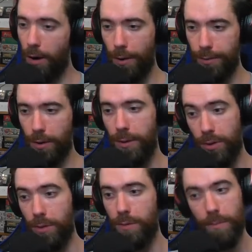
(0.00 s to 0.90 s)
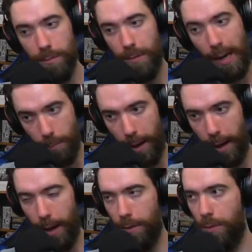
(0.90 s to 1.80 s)
also is just not
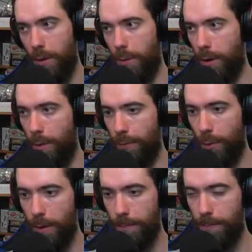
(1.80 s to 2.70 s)
bad, so we're going for it.